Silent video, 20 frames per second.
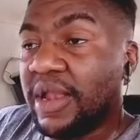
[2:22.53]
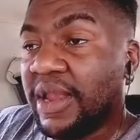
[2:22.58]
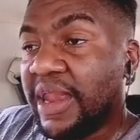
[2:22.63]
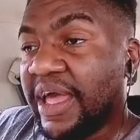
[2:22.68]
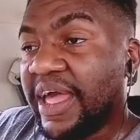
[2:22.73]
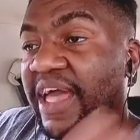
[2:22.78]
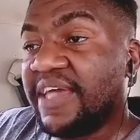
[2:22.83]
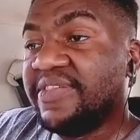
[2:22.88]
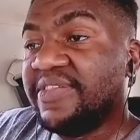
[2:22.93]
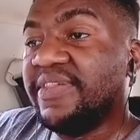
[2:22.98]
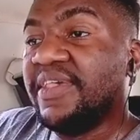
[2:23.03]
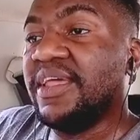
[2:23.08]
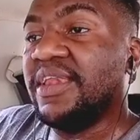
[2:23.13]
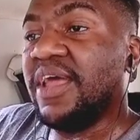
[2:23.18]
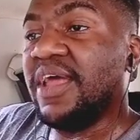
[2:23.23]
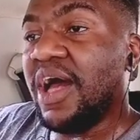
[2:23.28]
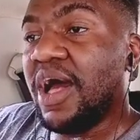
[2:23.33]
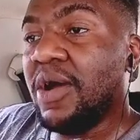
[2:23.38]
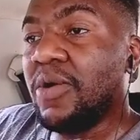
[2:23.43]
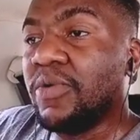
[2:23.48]
Like I said,
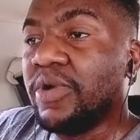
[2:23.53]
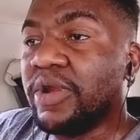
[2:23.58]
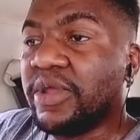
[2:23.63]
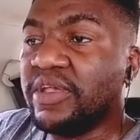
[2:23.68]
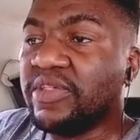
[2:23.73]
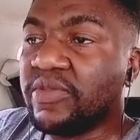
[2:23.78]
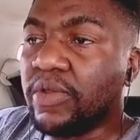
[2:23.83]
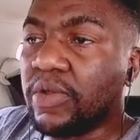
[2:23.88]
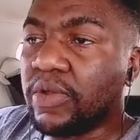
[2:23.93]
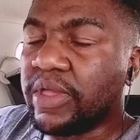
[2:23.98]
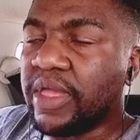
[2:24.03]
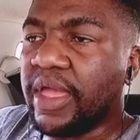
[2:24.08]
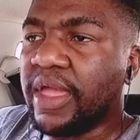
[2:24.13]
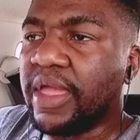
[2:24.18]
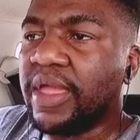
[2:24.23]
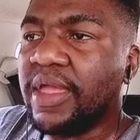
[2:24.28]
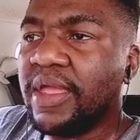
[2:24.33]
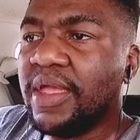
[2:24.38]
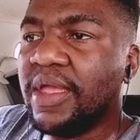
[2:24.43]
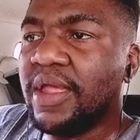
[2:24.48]
artwork is okay.